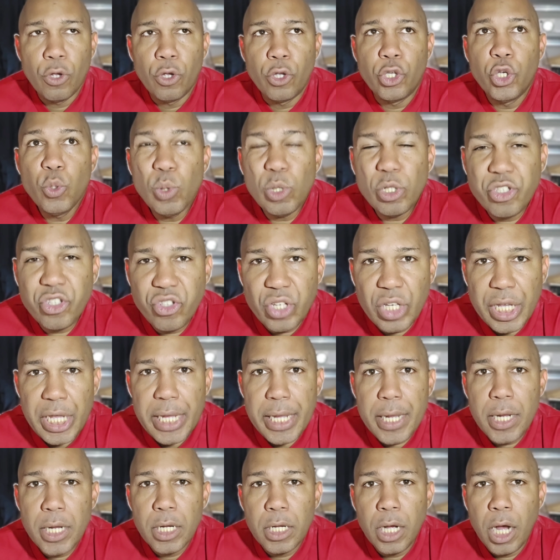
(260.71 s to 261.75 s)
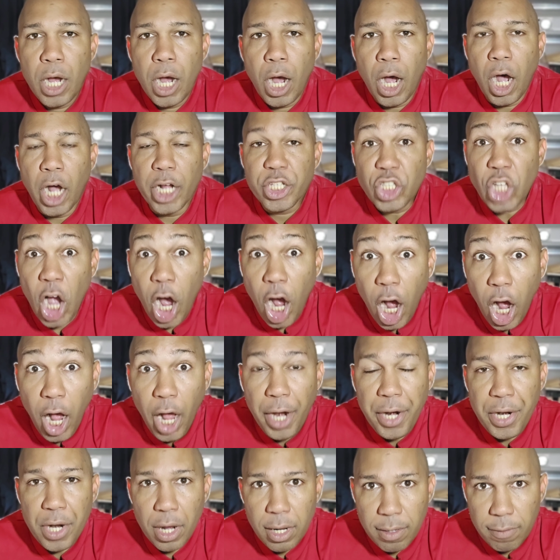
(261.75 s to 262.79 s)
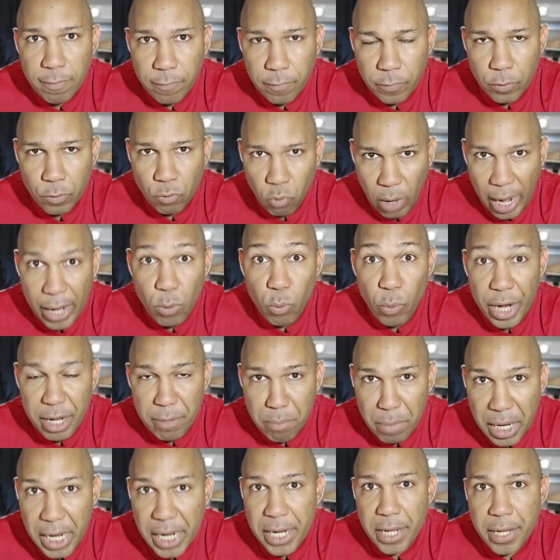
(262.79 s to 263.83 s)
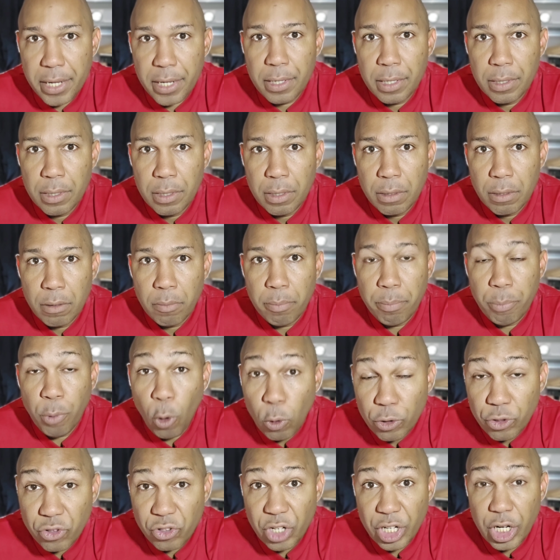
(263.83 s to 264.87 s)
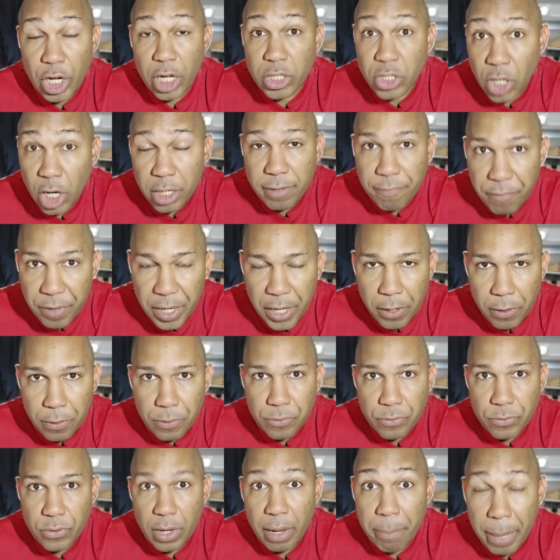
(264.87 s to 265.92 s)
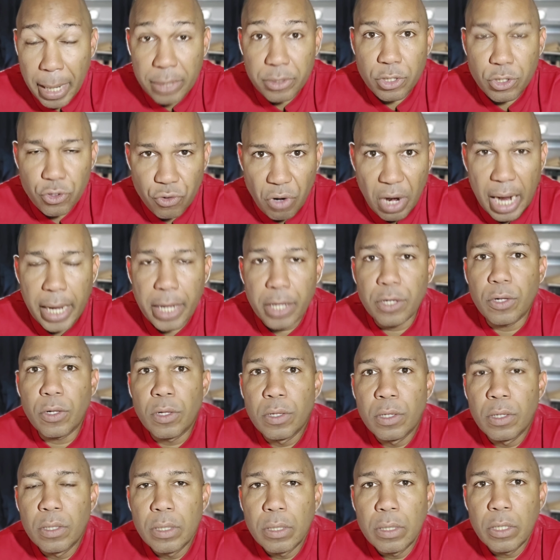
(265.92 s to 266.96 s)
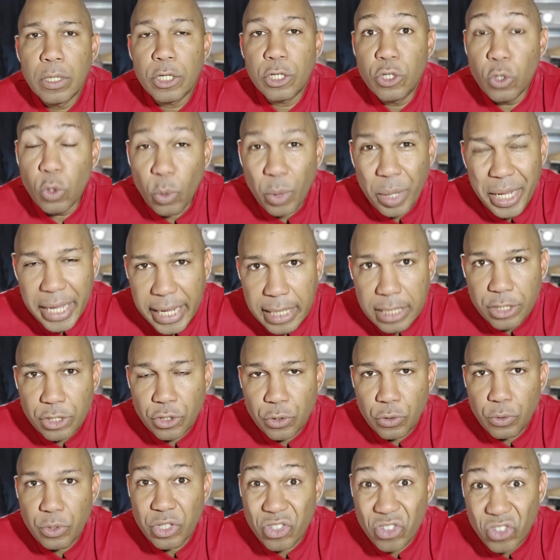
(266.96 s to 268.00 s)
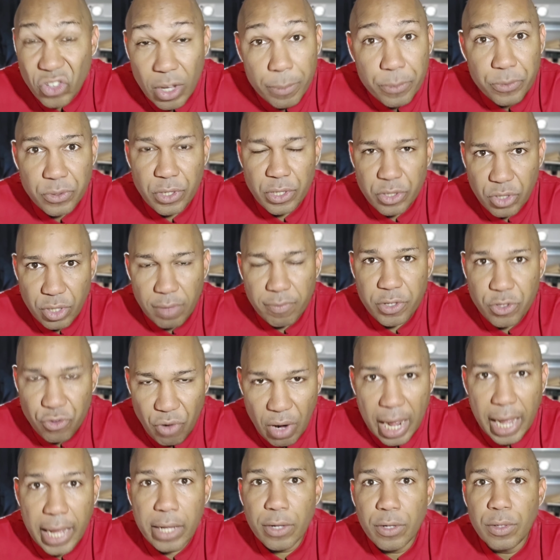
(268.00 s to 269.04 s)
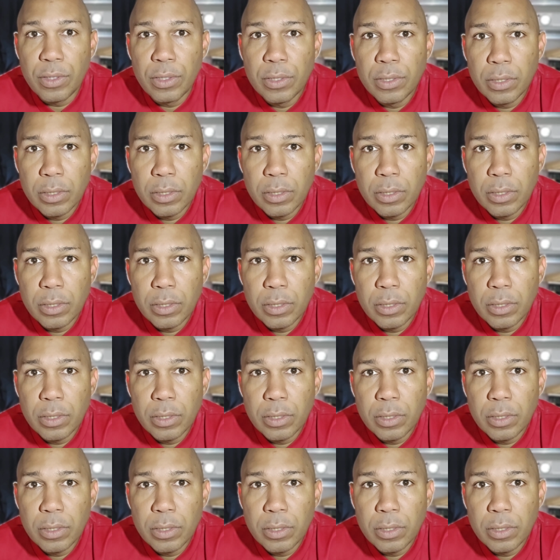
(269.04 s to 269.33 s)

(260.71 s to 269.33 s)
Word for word: You will see a ton of right wing media posting a ton of videos about the trial, going into the substance of the trial,